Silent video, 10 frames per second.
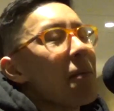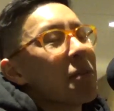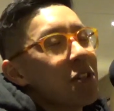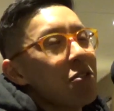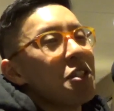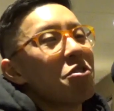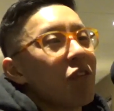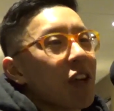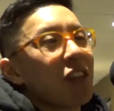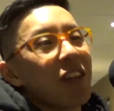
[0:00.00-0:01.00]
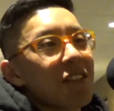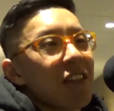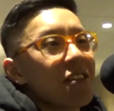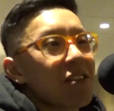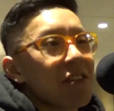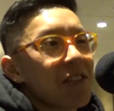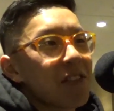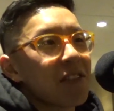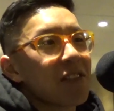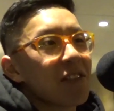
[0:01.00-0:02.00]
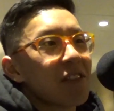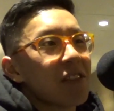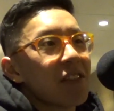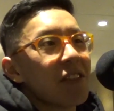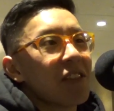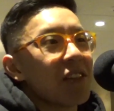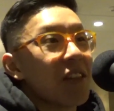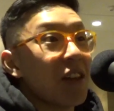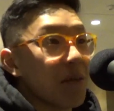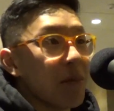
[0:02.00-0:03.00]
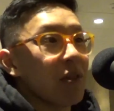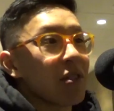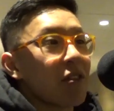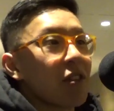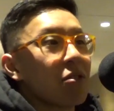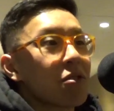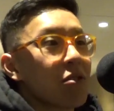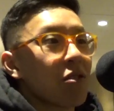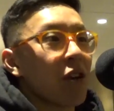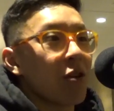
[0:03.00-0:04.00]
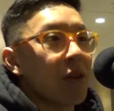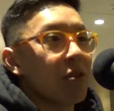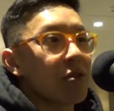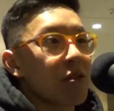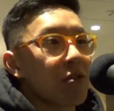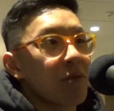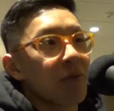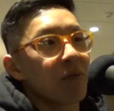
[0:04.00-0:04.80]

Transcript: But did you ever get that sense that the military owns you or the Army owns you?